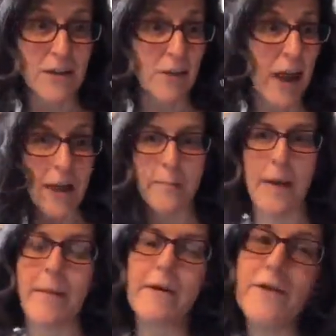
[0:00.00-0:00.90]
okay? My
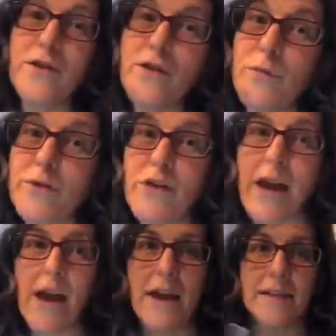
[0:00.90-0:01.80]
mouth is super dry,
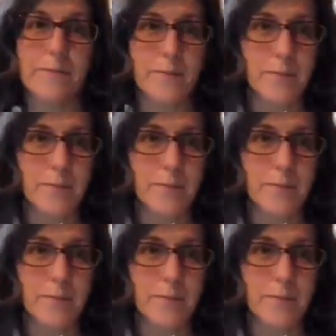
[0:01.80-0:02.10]
guys.